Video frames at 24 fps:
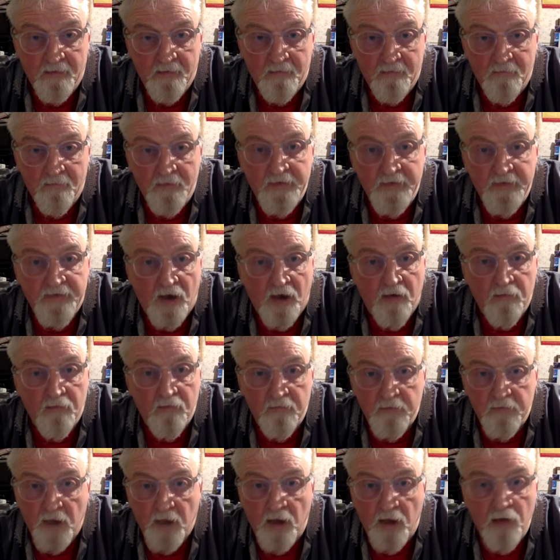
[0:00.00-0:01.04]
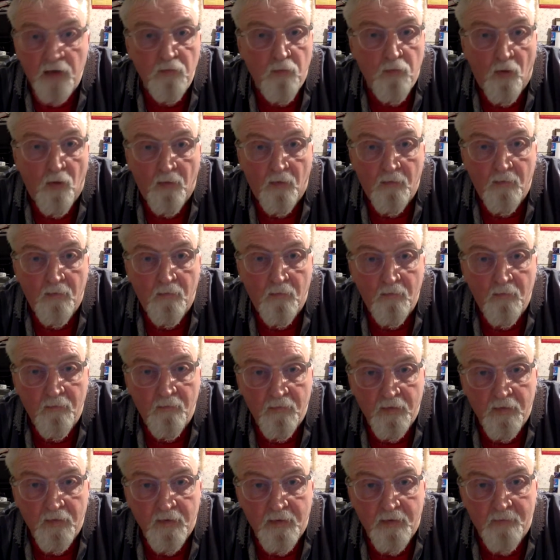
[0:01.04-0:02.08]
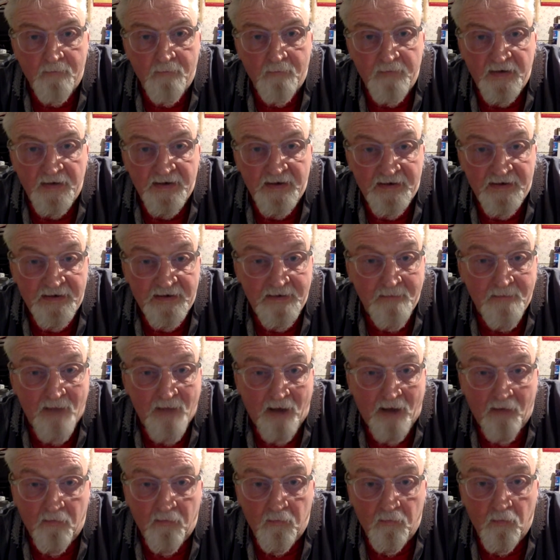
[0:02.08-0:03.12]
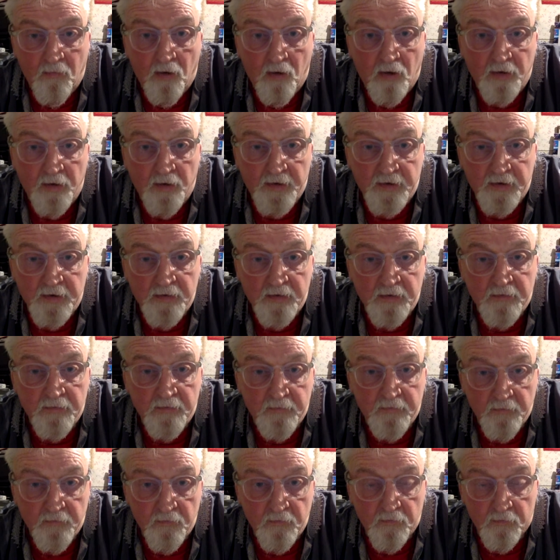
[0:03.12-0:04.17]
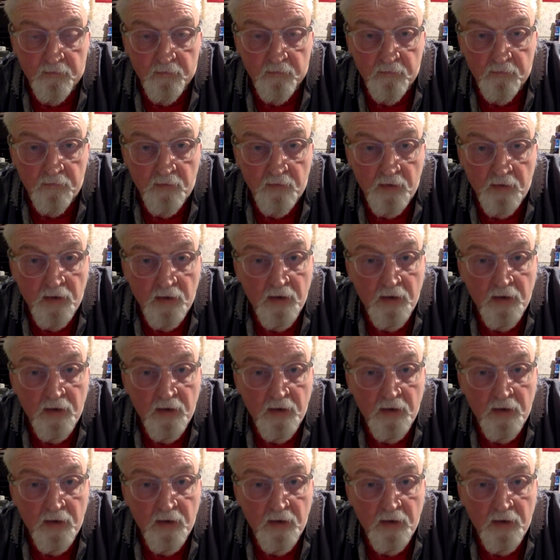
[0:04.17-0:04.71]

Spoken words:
we don't know what completely marijuana can do